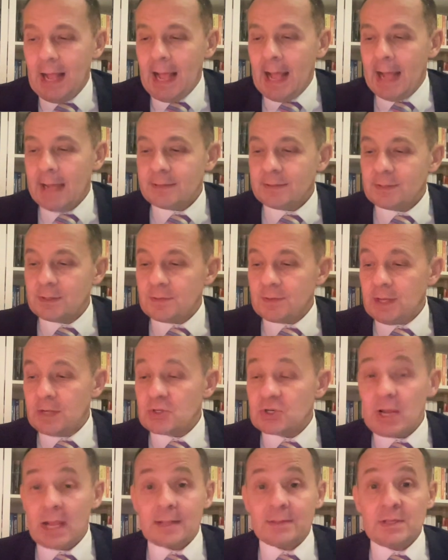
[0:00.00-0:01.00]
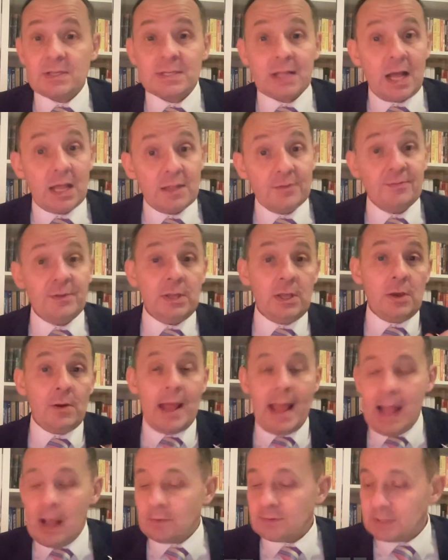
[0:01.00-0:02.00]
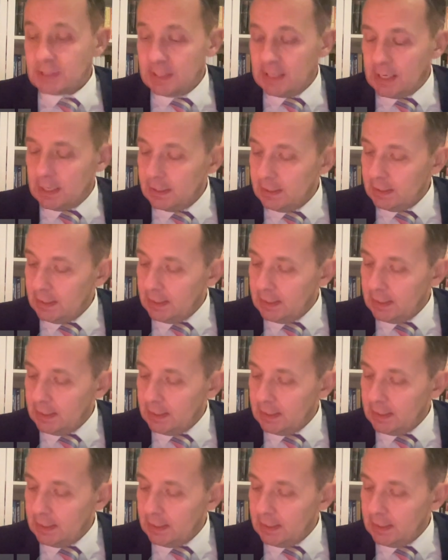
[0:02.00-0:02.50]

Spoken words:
And then check this other video out here